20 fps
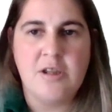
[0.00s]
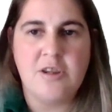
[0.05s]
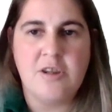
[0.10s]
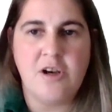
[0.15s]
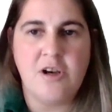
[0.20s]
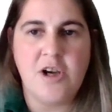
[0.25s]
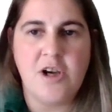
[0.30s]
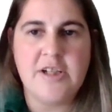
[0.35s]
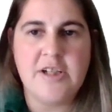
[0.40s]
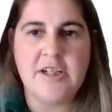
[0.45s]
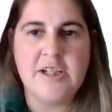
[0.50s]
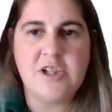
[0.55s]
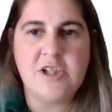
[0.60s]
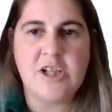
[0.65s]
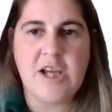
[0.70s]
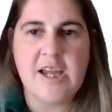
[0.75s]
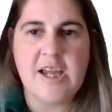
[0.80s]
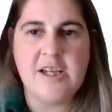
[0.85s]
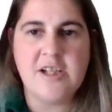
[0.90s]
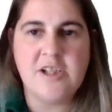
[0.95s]
The only
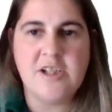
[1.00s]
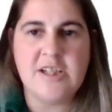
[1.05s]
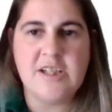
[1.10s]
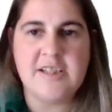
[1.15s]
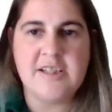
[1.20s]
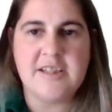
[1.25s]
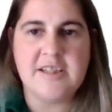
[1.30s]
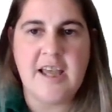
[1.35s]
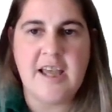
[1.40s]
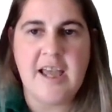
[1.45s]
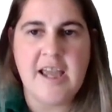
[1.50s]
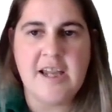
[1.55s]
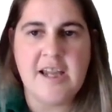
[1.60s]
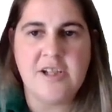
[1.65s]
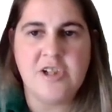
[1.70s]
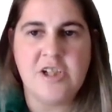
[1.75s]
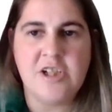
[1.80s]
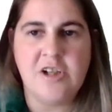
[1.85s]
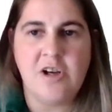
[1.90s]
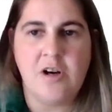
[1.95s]
change is the
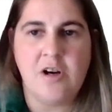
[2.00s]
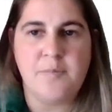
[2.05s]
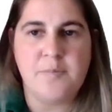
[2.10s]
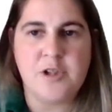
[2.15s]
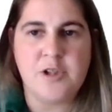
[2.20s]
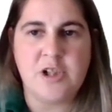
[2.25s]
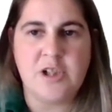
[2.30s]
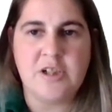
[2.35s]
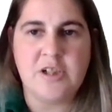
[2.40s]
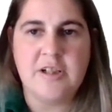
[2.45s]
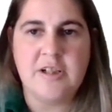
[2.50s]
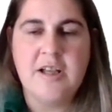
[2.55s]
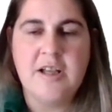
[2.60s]
aging option.